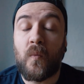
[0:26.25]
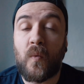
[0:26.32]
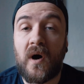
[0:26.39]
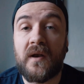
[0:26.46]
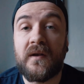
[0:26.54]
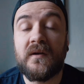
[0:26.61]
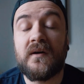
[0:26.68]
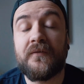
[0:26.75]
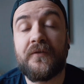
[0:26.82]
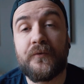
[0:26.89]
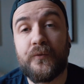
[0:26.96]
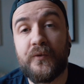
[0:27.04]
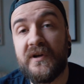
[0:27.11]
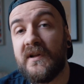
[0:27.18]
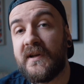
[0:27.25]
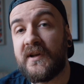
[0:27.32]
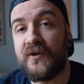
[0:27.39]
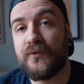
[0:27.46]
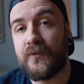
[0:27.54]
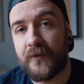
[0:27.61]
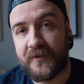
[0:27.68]
One of the really
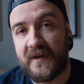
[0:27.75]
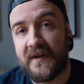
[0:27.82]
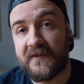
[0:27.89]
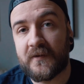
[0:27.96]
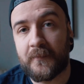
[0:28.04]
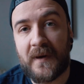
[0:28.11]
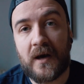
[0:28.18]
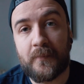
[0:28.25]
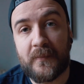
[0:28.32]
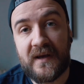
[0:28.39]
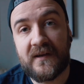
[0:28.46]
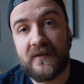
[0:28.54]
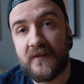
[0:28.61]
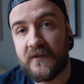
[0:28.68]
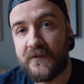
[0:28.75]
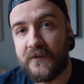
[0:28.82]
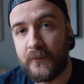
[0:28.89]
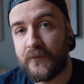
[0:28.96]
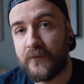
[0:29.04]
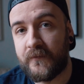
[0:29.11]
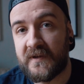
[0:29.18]
cool things about making these
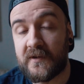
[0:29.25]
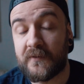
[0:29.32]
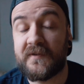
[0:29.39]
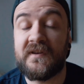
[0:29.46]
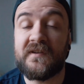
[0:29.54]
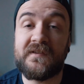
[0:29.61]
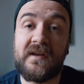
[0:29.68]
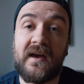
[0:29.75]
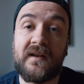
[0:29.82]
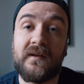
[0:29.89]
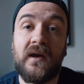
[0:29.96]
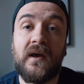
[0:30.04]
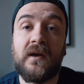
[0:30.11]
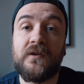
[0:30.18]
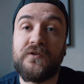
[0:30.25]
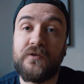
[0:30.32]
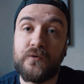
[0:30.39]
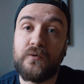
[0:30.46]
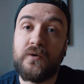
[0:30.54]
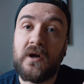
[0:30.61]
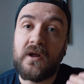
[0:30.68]
YouTube videos is that
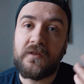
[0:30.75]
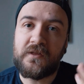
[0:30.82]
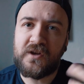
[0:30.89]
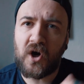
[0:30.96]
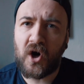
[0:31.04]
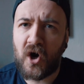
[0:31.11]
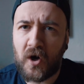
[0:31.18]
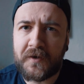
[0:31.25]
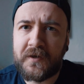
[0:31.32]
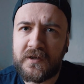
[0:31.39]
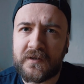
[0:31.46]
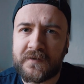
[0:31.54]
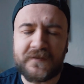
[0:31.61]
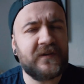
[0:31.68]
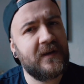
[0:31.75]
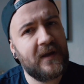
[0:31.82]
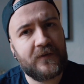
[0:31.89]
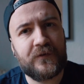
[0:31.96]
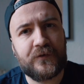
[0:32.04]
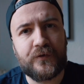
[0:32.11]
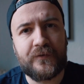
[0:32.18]
you, the audience,
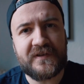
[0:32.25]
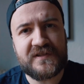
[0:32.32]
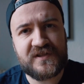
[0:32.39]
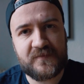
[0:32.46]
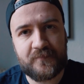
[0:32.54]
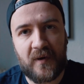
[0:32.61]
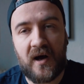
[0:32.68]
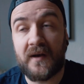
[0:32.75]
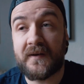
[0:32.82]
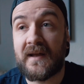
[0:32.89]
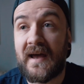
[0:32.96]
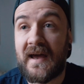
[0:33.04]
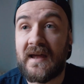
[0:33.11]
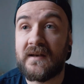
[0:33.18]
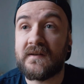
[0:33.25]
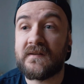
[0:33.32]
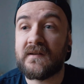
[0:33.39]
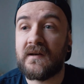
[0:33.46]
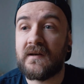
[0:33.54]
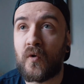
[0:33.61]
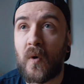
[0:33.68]
gets to respond. And
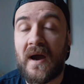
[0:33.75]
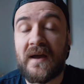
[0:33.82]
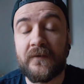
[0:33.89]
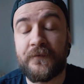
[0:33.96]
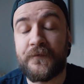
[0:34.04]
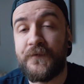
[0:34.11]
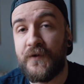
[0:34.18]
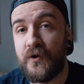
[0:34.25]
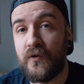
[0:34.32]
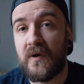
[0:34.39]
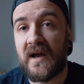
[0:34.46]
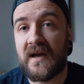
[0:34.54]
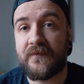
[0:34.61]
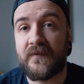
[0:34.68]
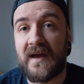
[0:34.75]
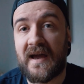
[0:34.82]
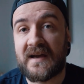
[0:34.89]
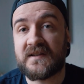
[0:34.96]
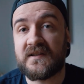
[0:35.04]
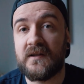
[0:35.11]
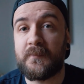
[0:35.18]
quite a few have
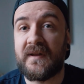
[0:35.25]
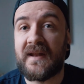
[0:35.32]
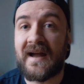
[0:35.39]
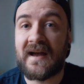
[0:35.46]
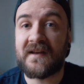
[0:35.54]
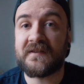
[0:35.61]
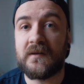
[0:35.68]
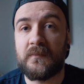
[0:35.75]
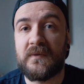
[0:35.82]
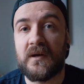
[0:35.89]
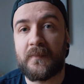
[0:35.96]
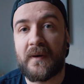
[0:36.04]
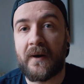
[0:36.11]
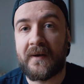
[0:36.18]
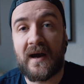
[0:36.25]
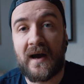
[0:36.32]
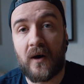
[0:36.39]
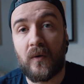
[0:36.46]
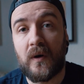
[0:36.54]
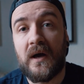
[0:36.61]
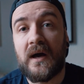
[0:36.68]
actually been asking me about
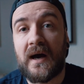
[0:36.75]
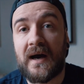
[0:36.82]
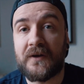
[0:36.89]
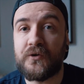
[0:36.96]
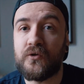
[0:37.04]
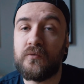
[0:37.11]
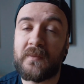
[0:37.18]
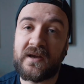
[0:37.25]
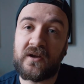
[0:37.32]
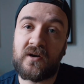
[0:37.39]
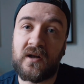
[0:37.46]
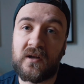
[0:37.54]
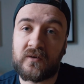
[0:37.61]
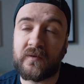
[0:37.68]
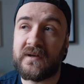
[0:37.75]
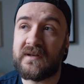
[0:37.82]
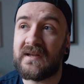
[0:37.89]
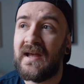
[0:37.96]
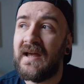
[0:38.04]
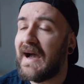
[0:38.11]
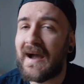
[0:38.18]
how I do my color
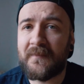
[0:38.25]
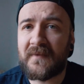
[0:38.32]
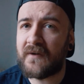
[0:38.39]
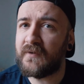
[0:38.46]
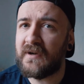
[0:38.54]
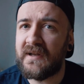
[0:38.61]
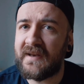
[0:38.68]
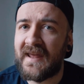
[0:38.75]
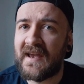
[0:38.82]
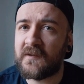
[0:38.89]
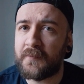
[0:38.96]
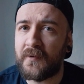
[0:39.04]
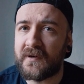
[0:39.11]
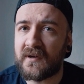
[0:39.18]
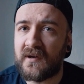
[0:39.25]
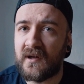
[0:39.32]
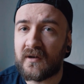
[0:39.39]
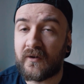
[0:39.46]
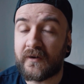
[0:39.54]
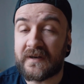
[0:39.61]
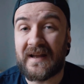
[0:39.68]
grading. I'm not really an expert in
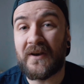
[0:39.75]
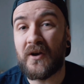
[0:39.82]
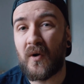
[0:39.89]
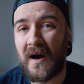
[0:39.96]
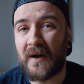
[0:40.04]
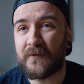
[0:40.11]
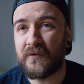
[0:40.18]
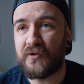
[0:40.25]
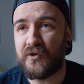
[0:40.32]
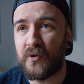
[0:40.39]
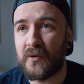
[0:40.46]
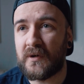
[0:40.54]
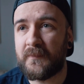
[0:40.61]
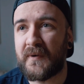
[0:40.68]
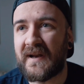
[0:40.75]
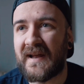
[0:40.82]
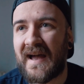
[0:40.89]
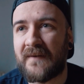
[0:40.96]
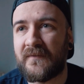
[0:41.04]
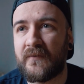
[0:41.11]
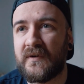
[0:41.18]
color grading. I know how to do it, but I
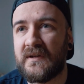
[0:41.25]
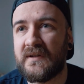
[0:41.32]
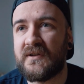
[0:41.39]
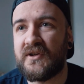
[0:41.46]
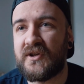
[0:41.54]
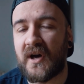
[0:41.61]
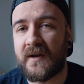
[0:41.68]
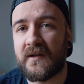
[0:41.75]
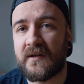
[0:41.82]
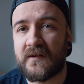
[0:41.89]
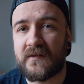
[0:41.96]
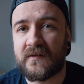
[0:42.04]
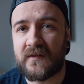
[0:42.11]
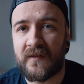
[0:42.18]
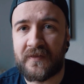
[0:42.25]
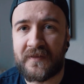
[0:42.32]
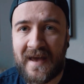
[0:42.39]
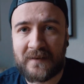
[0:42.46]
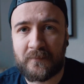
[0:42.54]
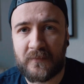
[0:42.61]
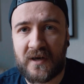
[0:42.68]
haven't really done it
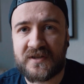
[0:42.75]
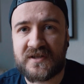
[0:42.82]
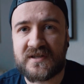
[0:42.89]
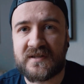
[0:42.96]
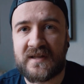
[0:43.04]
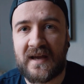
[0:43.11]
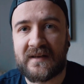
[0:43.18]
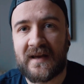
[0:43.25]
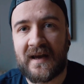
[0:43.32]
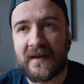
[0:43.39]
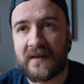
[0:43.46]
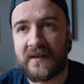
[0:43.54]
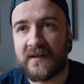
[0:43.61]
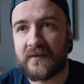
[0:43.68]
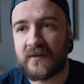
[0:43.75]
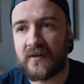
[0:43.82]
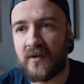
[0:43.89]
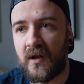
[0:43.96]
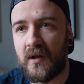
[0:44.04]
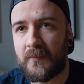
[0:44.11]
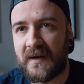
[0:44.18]
that much that I can
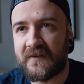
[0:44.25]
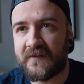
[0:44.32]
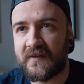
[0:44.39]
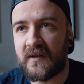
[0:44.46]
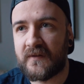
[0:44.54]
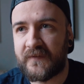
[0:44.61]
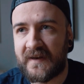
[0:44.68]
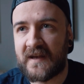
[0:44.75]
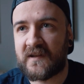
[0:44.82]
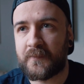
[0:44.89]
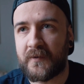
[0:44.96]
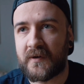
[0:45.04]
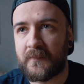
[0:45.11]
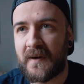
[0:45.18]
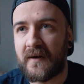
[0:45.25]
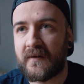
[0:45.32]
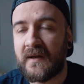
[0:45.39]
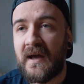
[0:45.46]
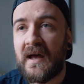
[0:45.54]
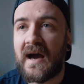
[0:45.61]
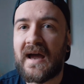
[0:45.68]
call myself an expert about
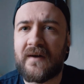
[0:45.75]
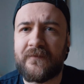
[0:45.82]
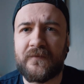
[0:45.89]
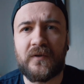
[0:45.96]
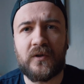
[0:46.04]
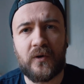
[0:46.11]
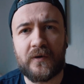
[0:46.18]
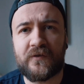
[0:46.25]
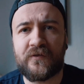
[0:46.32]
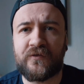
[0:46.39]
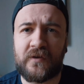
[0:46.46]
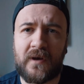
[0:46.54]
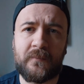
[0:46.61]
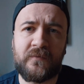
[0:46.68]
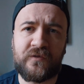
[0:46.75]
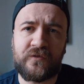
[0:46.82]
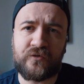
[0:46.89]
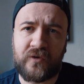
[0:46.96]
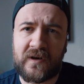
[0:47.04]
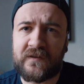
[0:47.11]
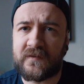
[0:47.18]
it. I have learned some
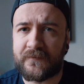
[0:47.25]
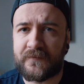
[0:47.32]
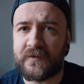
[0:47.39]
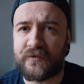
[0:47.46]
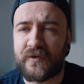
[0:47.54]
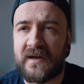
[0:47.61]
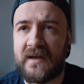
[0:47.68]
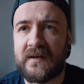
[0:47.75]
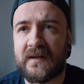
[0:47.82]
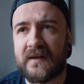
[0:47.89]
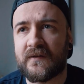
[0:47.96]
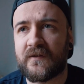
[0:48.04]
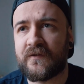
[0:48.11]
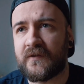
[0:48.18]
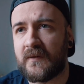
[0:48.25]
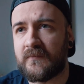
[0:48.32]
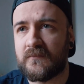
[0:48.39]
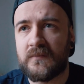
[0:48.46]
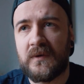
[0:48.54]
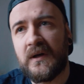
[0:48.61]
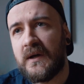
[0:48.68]
tricks of the trade and
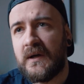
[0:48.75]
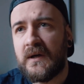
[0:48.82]
some